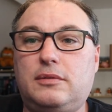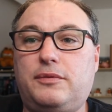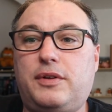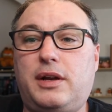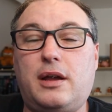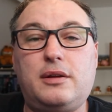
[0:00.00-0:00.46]

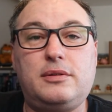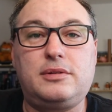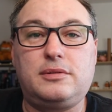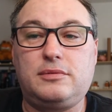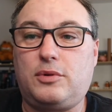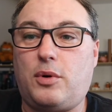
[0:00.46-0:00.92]

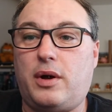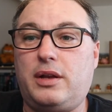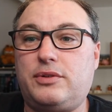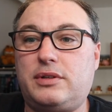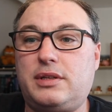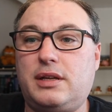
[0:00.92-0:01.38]
videos, quite
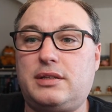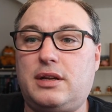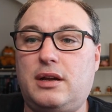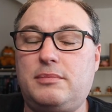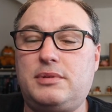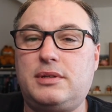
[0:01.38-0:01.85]
interesting at
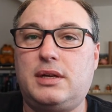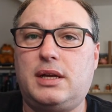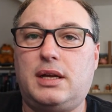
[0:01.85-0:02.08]
times.